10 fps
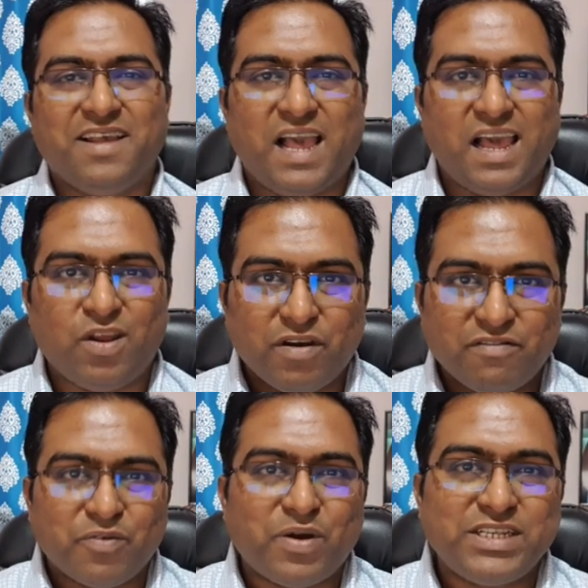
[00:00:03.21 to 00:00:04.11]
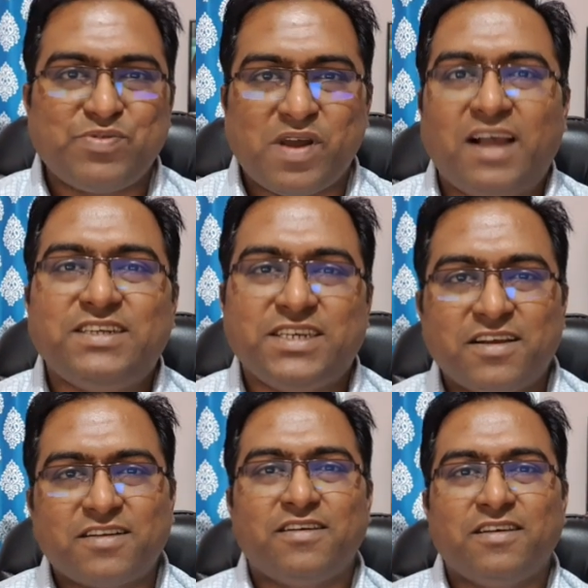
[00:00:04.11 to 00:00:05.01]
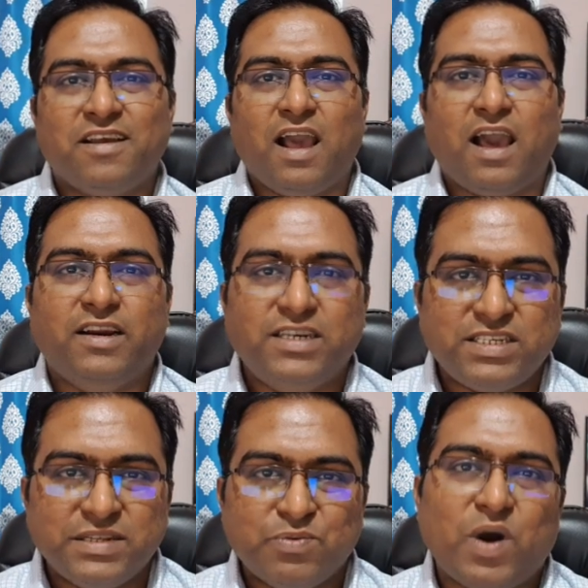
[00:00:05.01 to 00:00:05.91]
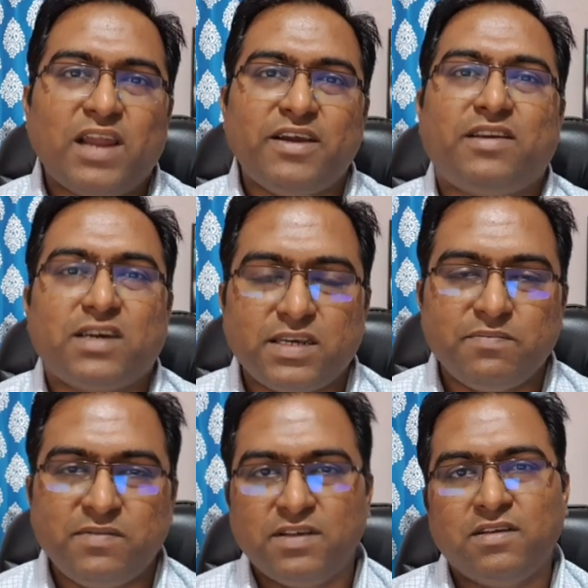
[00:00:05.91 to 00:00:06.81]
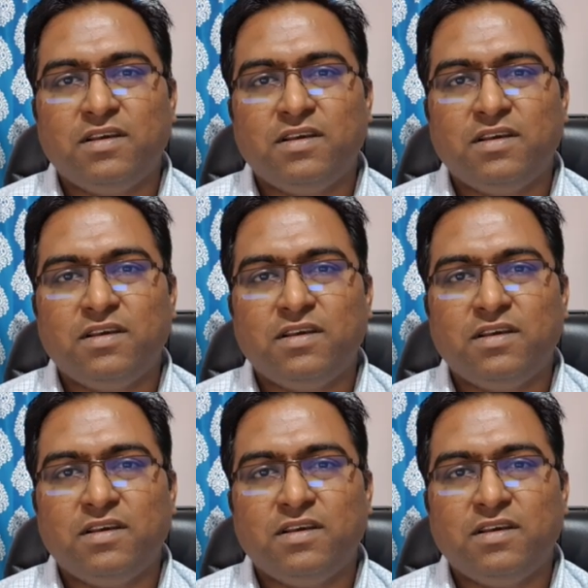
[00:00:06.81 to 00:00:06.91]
Hello everyone, Swaraj here, and it's Diwali time,